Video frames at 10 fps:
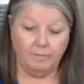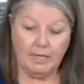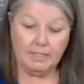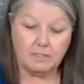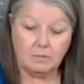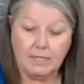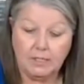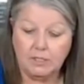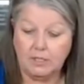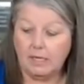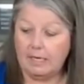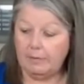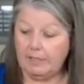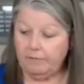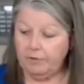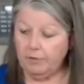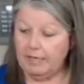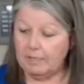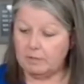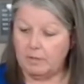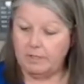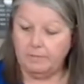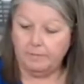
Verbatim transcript: mine so much, I thought I would give you guys one.